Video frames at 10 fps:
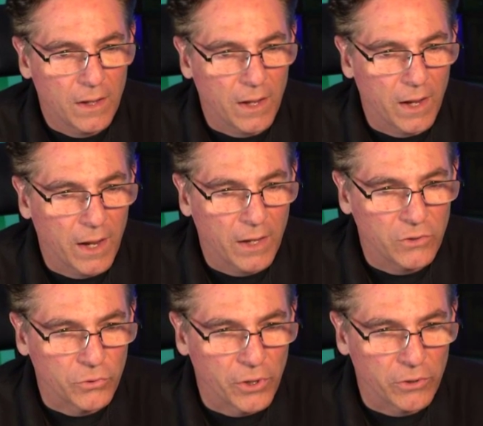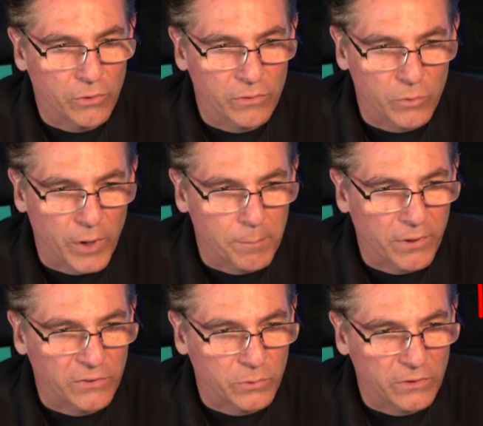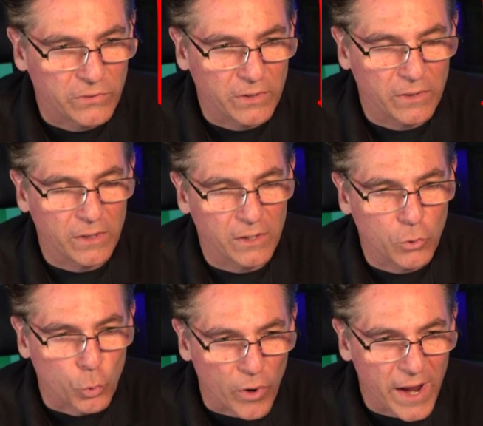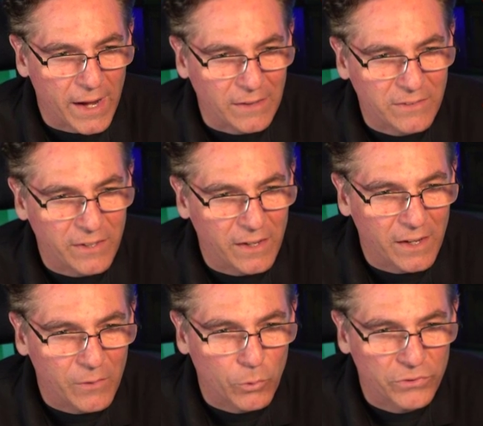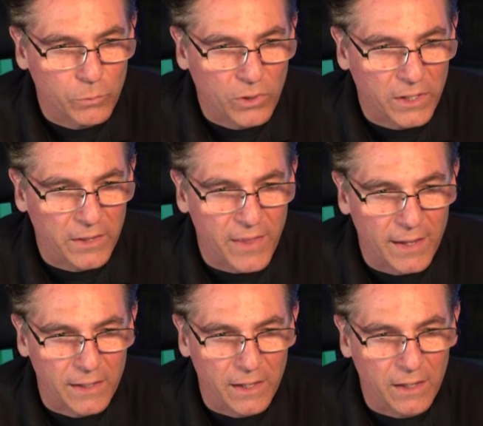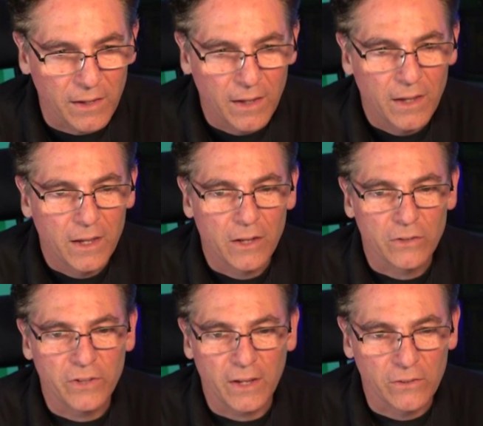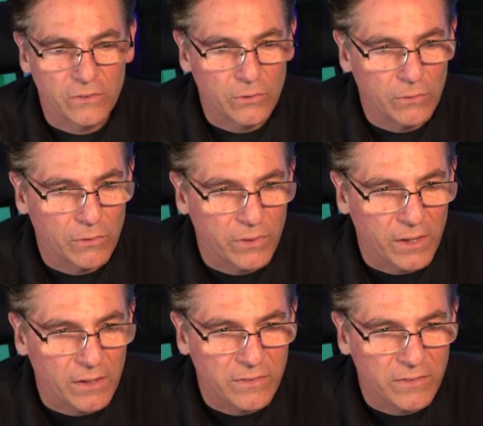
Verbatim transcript: and you'll know you're at the right place when you see the gray T. We'll click that link. It'll take us to the